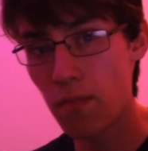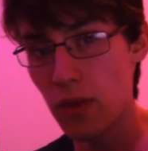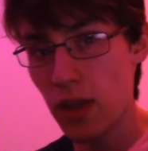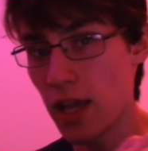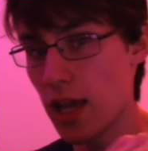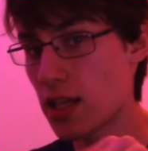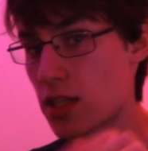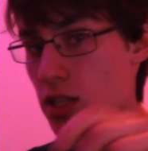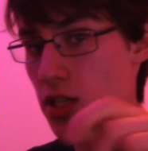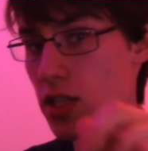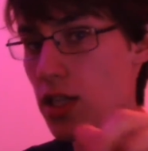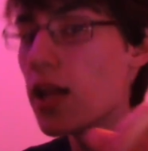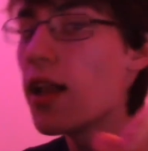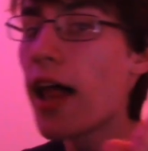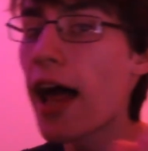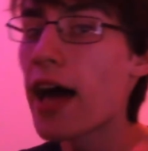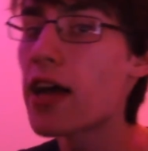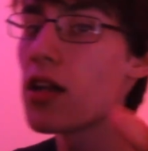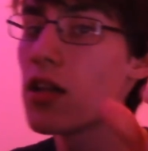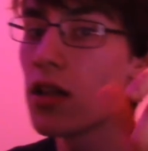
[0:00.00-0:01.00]
it still
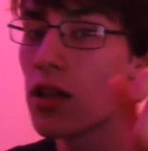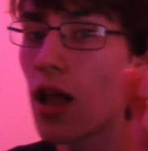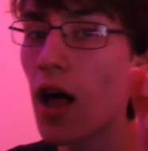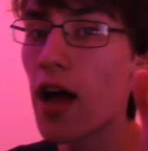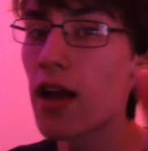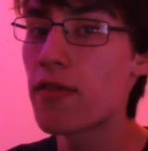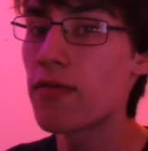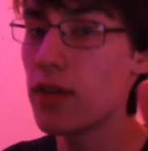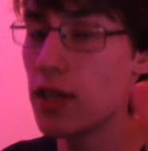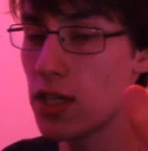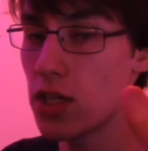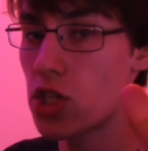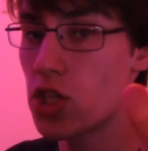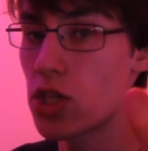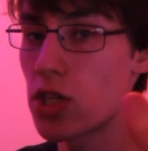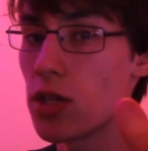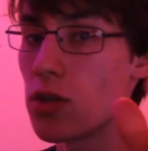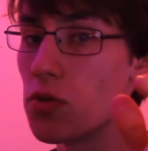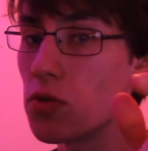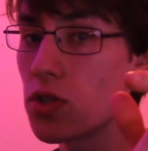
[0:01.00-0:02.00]
had a lot of
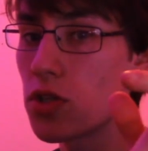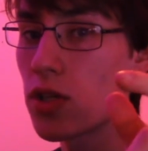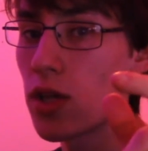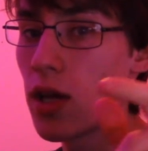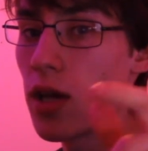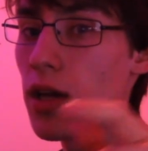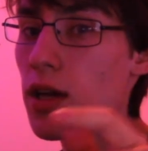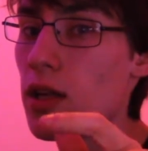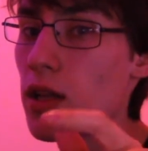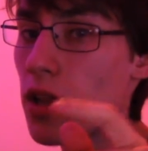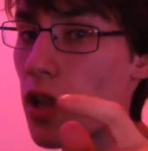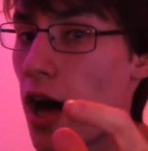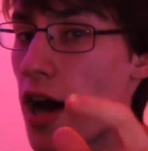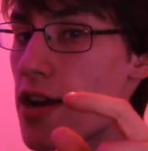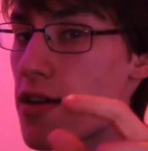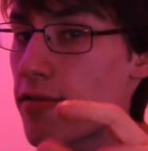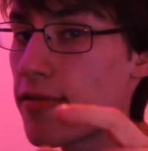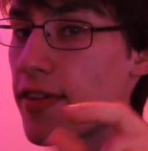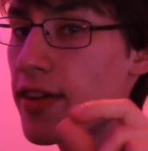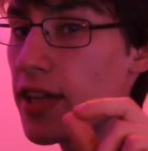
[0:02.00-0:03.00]
issues, a lot
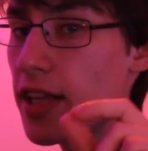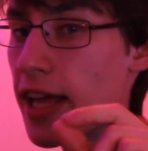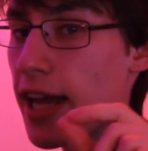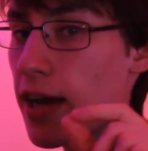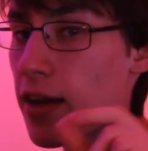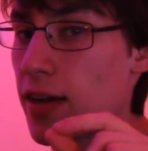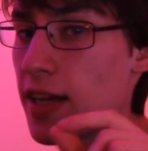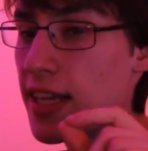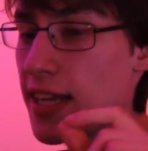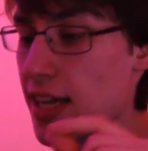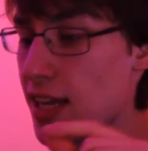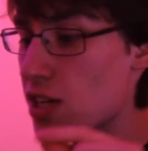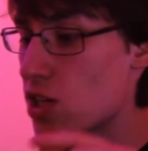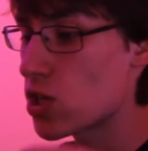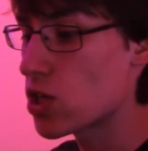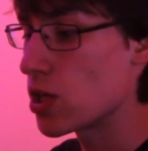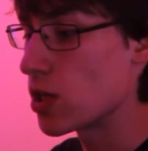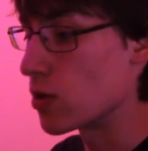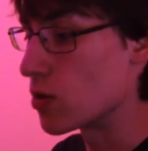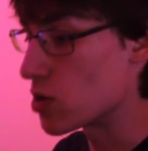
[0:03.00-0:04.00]
of glaring
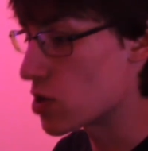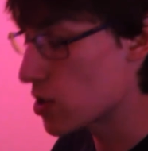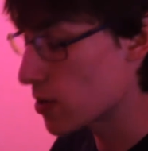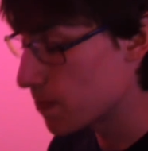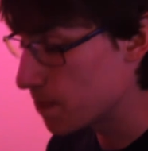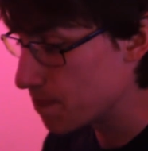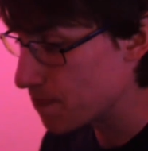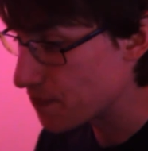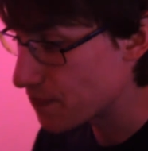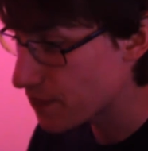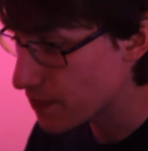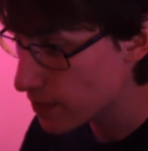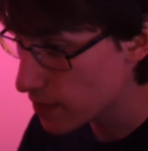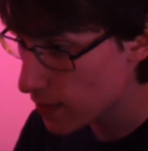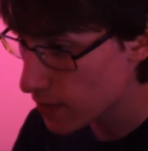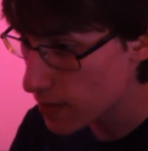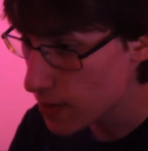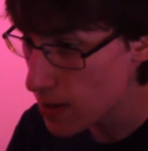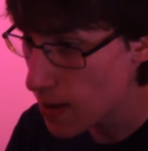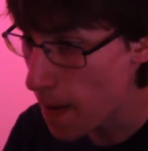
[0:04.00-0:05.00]
issues,
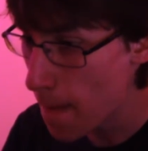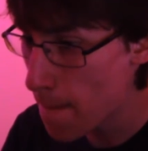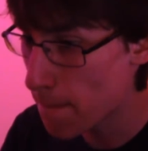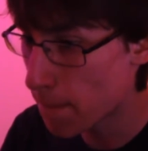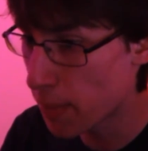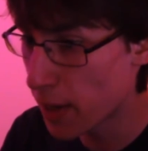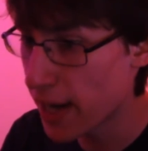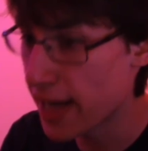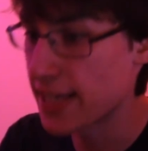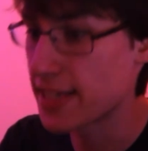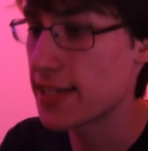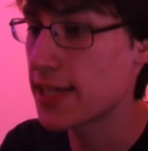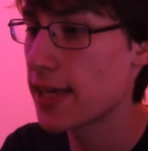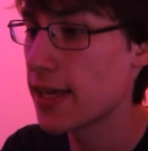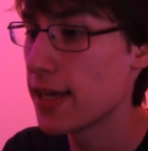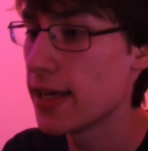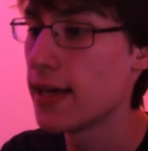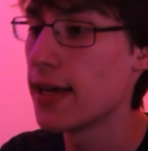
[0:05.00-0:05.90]
but